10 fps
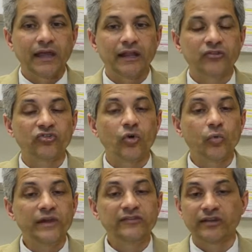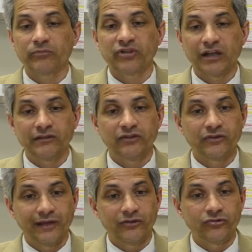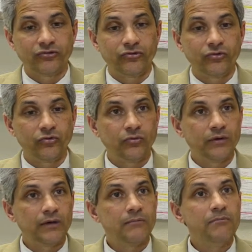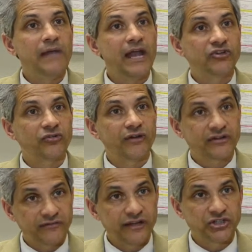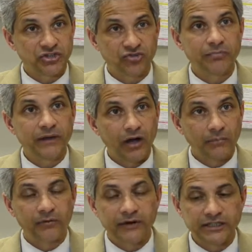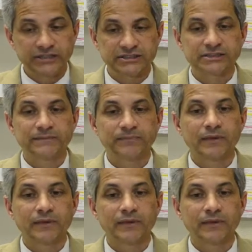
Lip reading: And so we subject these kids to major interventions, big operations,